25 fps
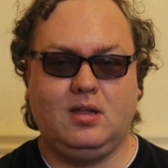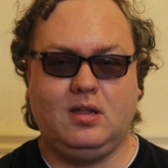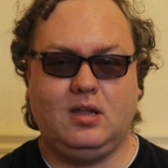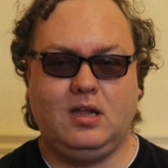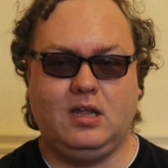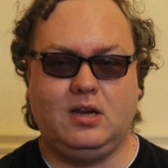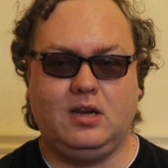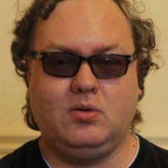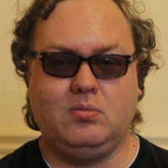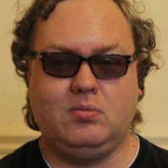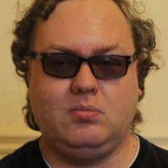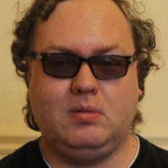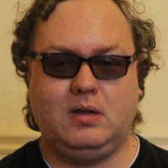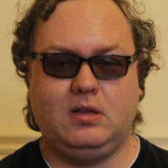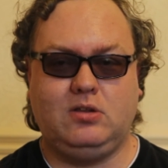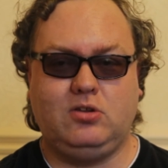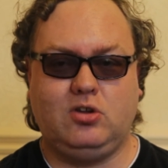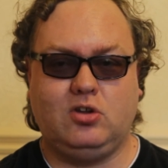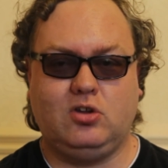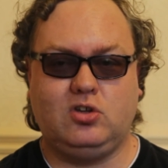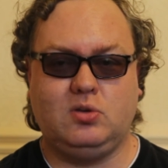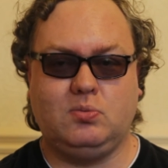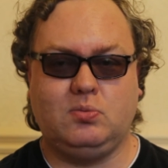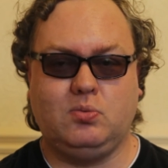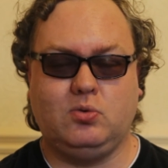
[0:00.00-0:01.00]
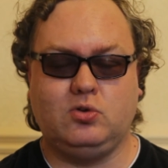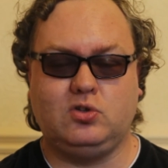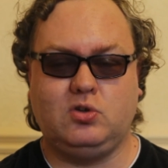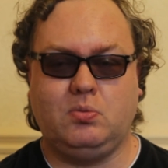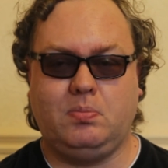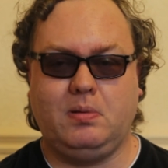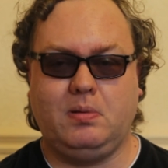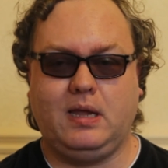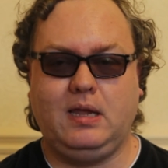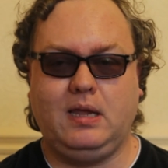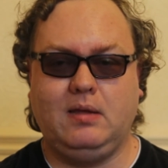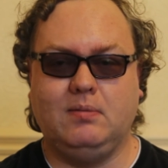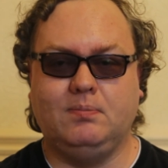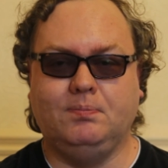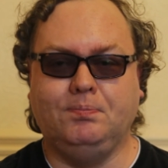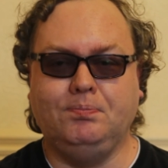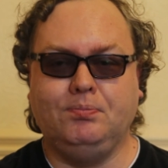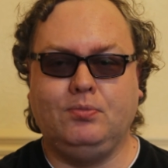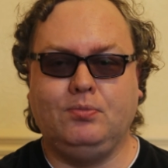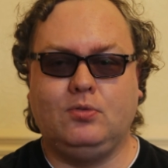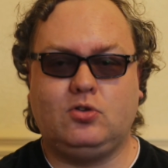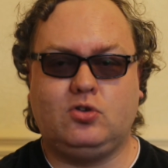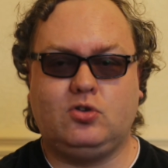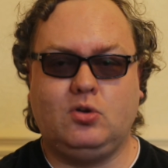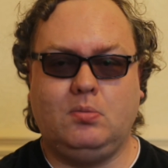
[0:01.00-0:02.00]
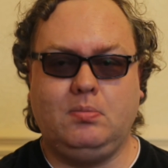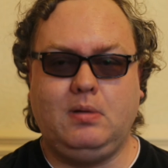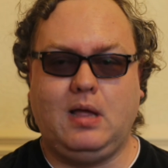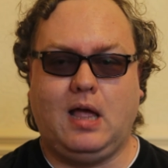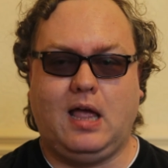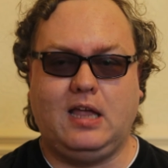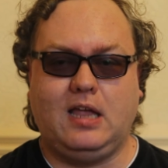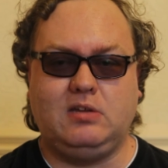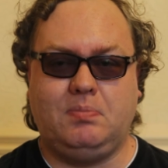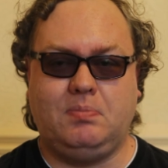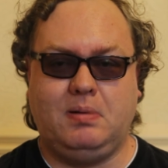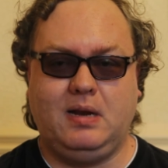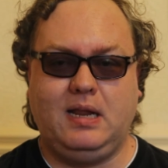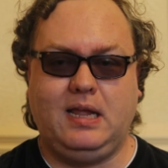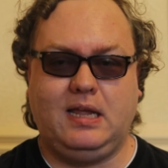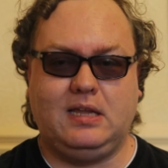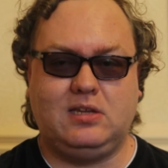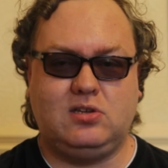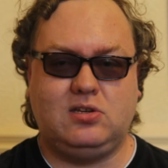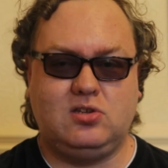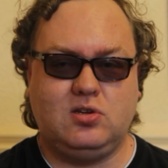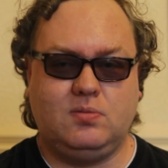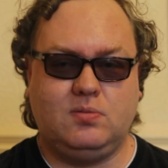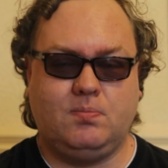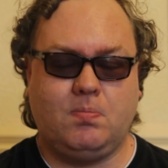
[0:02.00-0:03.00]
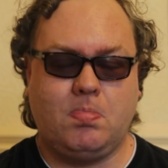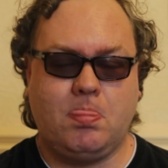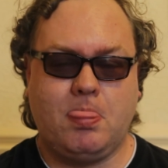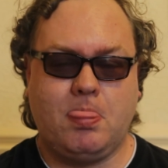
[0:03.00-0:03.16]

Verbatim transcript: You know, it's just supposed to be some guy's place,